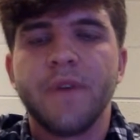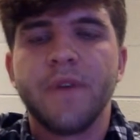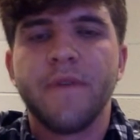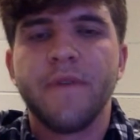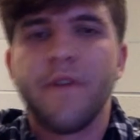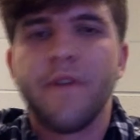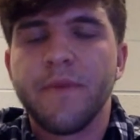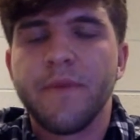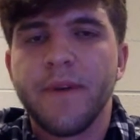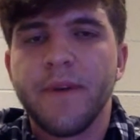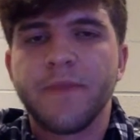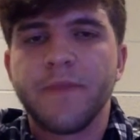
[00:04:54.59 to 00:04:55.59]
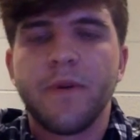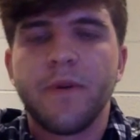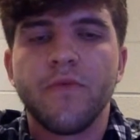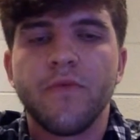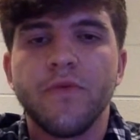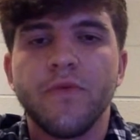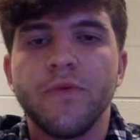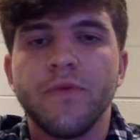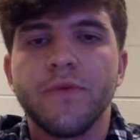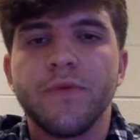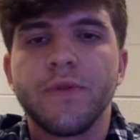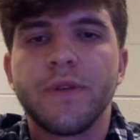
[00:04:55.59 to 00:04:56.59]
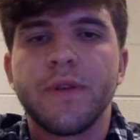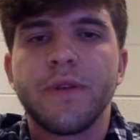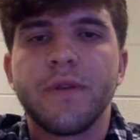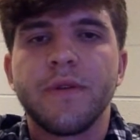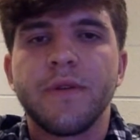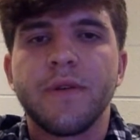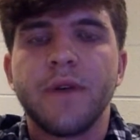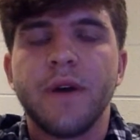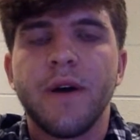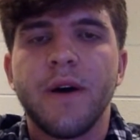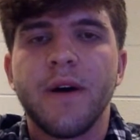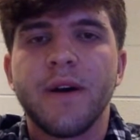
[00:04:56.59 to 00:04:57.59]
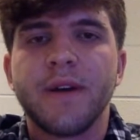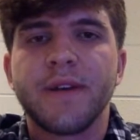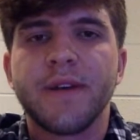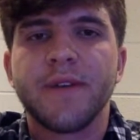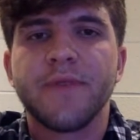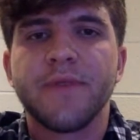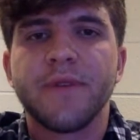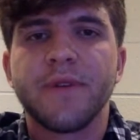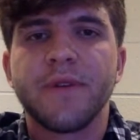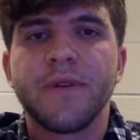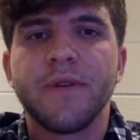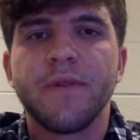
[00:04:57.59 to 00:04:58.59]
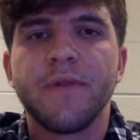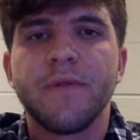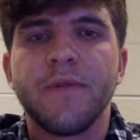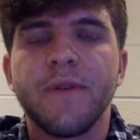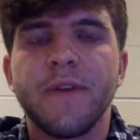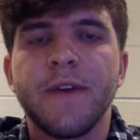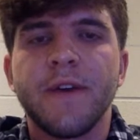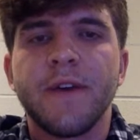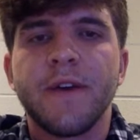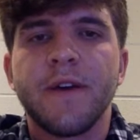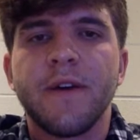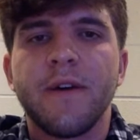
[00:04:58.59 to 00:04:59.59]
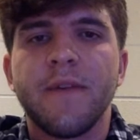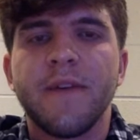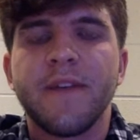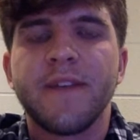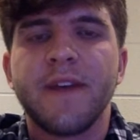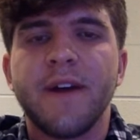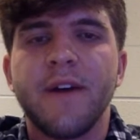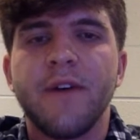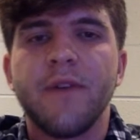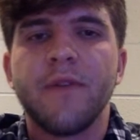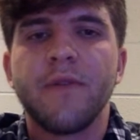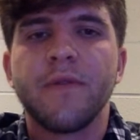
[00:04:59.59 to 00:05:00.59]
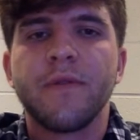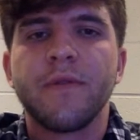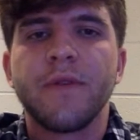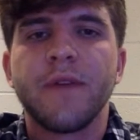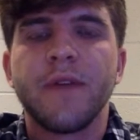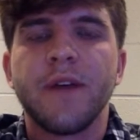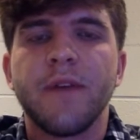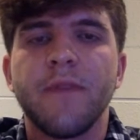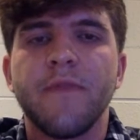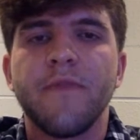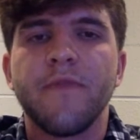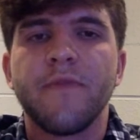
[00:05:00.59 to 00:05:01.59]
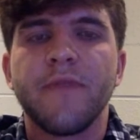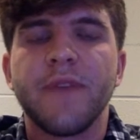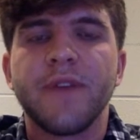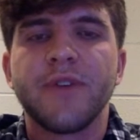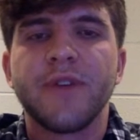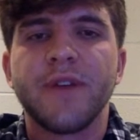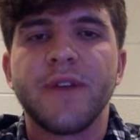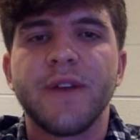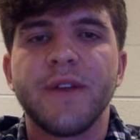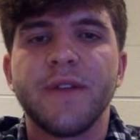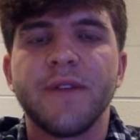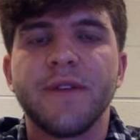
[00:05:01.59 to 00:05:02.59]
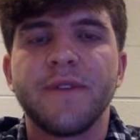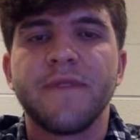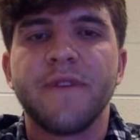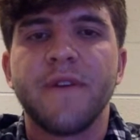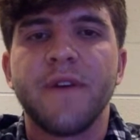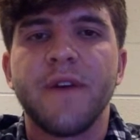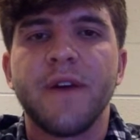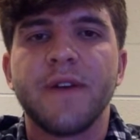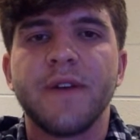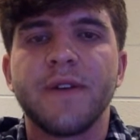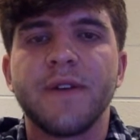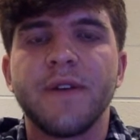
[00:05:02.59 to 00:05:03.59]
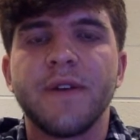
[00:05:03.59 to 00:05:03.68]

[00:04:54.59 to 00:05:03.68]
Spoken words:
involvement in baseball rules, etc. So that's how help form a national identity as far as